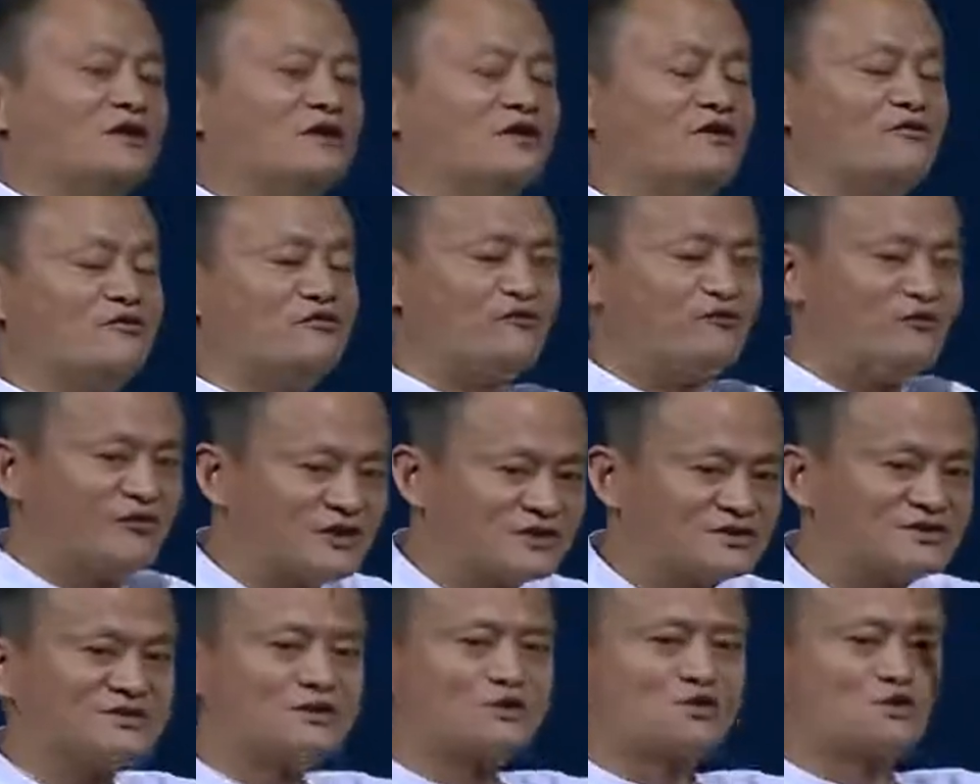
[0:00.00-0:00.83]
the
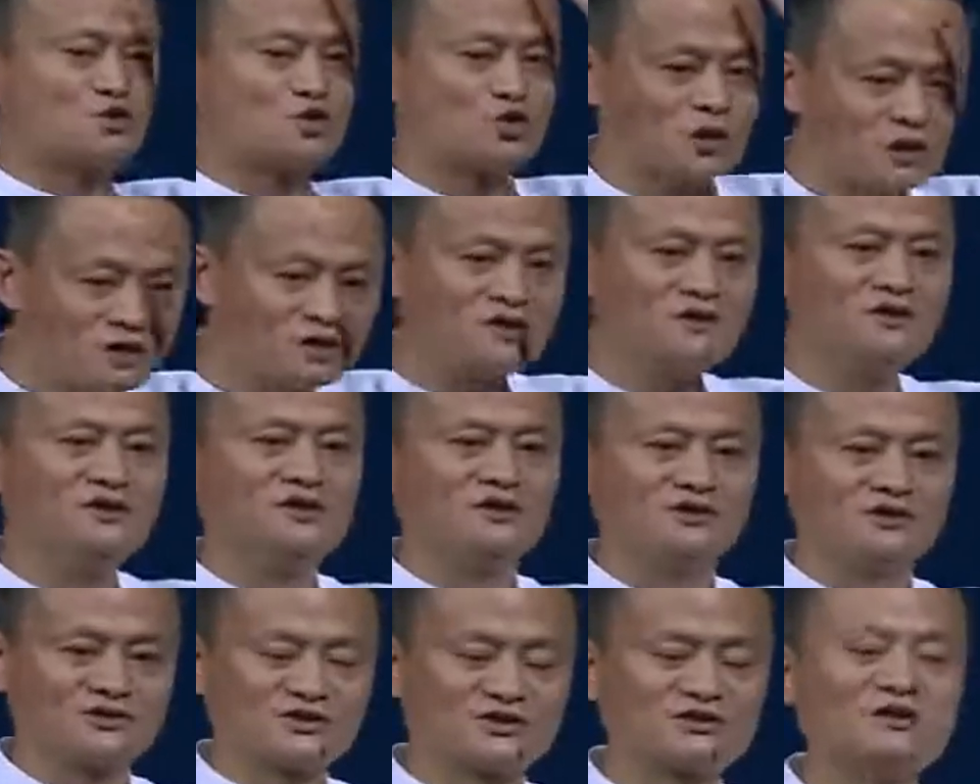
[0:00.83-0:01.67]
first 20
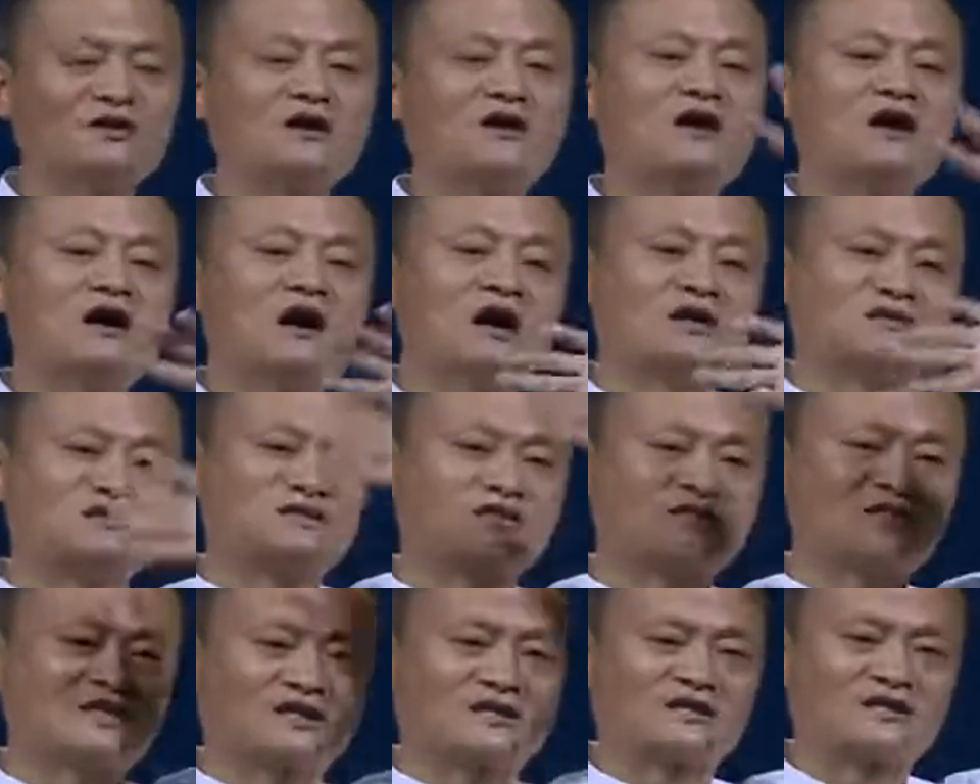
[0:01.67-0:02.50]
years are the
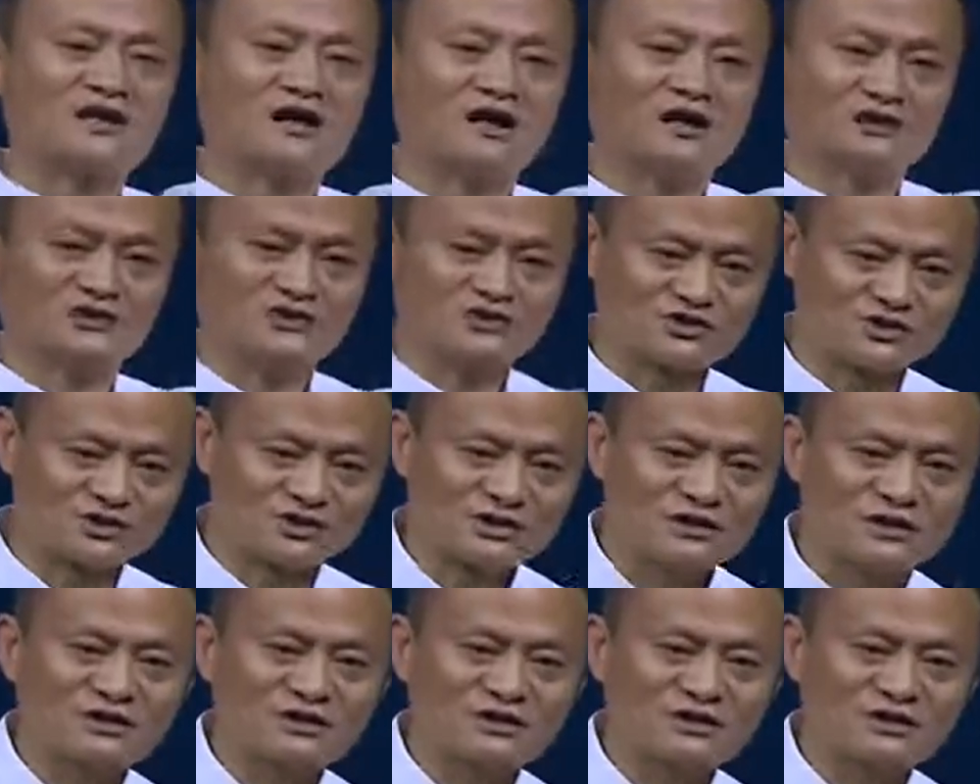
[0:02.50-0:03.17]
technology.